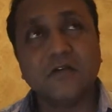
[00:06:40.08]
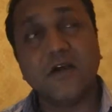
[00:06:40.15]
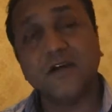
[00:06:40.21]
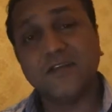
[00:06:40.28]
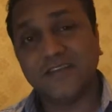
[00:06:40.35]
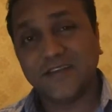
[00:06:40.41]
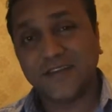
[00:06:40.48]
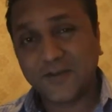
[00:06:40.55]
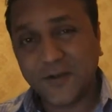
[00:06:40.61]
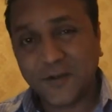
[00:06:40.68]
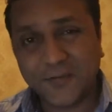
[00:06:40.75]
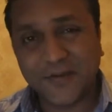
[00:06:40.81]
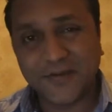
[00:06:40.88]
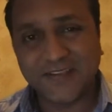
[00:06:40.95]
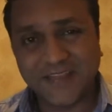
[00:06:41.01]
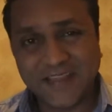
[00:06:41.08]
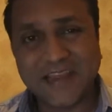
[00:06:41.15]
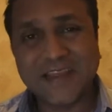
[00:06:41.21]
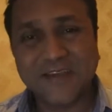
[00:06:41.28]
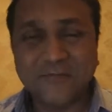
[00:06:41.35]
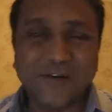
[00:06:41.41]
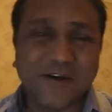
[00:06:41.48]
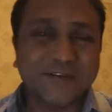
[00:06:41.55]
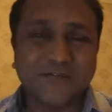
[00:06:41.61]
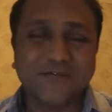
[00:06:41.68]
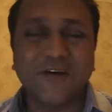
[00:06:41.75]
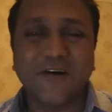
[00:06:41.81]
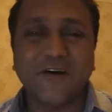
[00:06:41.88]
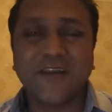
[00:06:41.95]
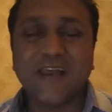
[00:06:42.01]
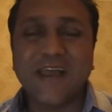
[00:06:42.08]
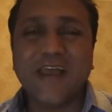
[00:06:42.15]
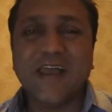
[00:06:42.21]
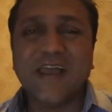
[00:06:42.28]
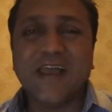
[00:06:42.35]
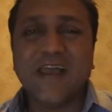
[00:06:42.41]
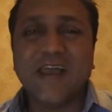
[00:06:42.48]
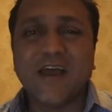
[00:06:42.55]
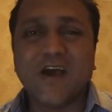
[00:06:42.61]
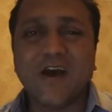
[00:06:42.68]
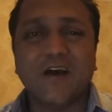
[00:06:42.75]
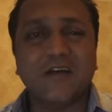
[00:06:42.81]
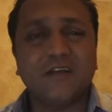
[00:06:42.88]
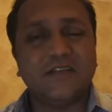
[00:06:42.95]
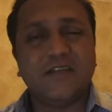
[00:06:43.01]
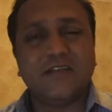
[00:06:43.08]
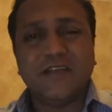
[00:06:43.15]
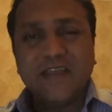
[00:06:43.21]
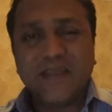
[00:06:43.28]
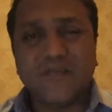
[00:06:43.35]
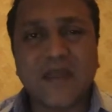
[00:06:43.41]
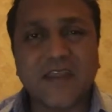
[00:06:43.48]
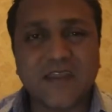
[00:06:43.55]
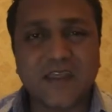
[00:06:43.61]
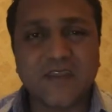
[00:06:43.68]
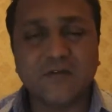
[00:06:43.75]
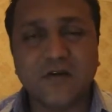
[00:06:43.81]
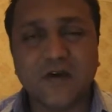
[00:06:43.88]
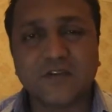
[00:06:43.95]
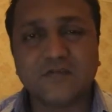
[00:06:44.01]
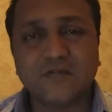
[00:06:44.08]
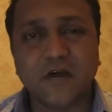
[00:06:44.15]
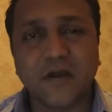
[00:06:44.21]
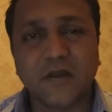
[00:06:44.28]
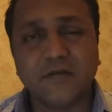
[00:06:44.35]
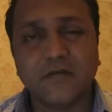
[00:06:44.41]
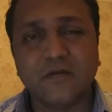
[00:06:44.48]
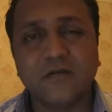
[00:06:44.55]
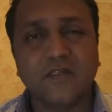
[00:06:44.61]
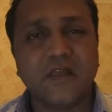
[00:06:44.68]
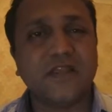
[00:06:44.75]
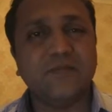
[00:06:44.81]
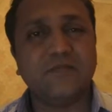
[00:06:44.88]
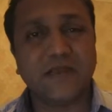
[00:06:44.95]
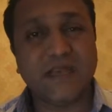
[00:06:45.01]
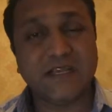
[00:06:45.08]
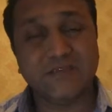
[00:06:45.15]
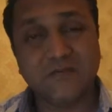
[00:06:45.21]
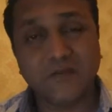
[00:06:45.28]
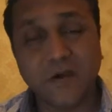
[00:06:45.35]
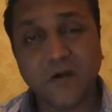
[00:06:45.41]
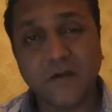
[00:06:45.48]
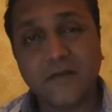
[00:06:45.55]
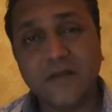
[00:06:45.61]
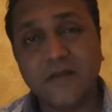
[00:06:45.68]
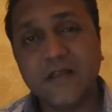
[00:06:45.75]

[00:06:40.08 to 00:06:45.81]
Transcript: or the group that he works for or the team that he works for, that he plays for,